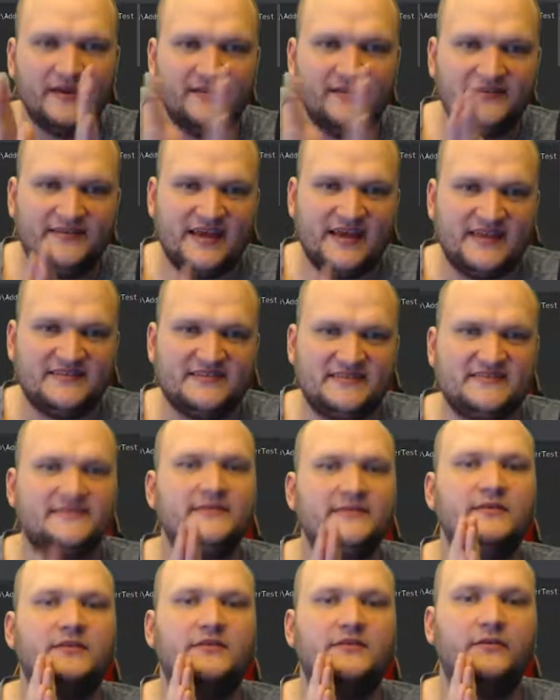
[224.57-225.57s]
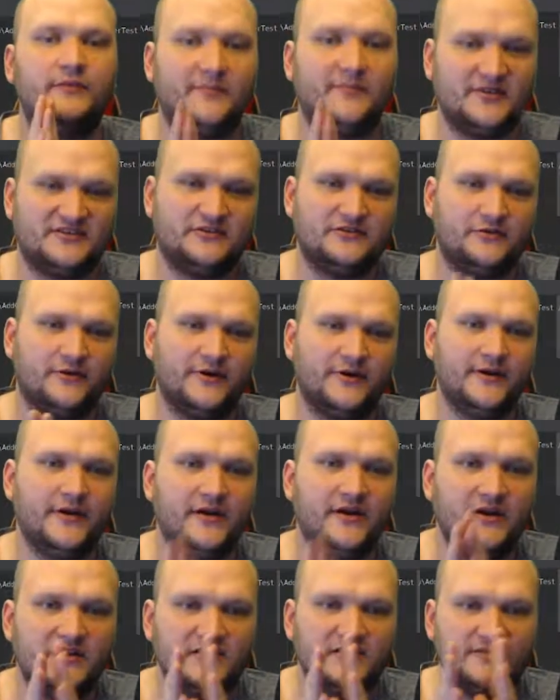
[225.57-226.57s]
test the repository.
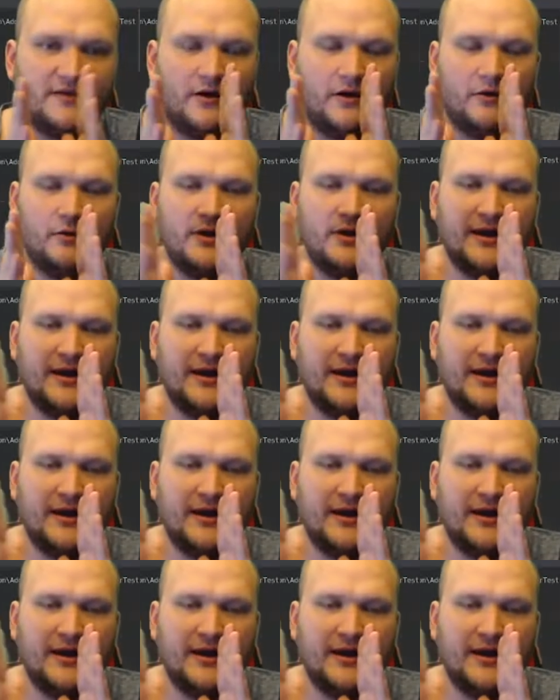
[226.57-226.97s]
So